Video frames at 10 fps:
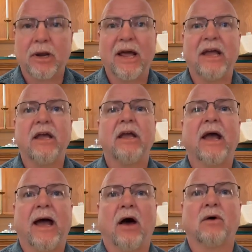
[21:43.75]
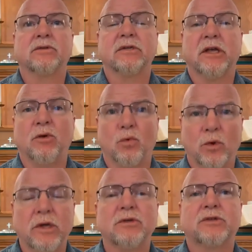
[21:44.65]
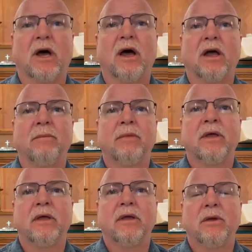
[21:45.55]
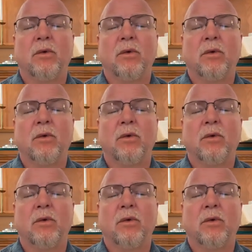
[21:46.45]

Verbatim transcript: playing out in real time